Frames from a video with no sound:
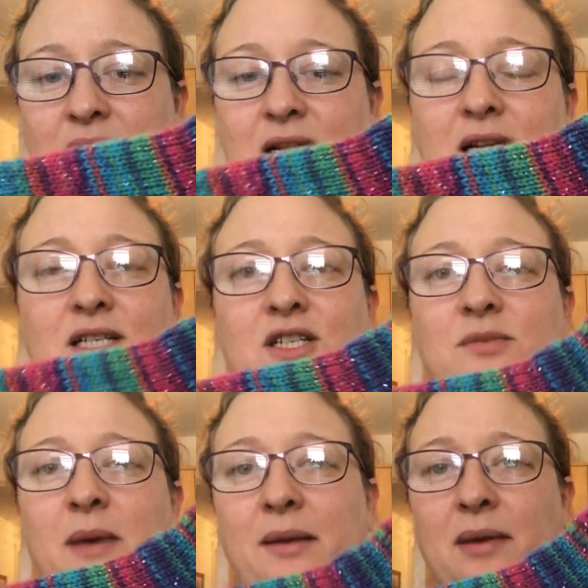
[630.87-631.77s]
These
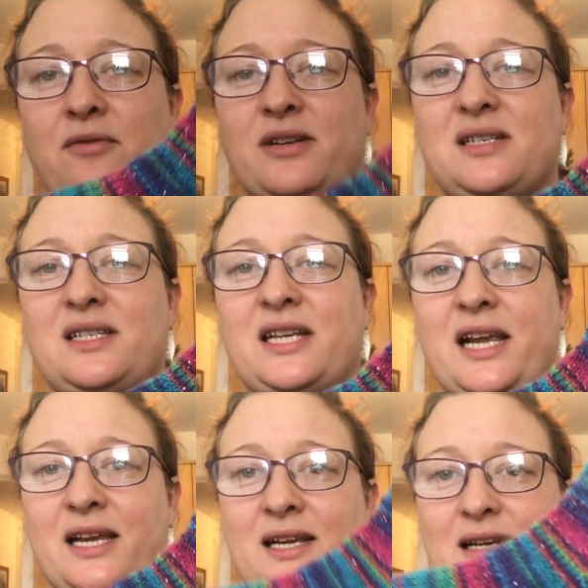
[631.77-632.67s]
just make me
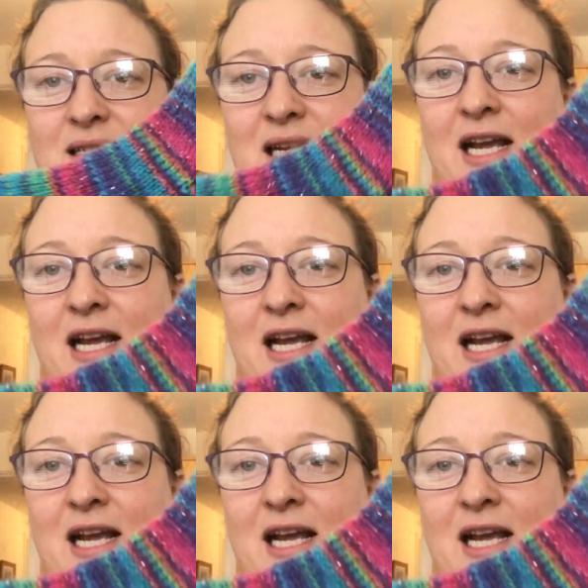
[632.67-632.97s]
ridiculously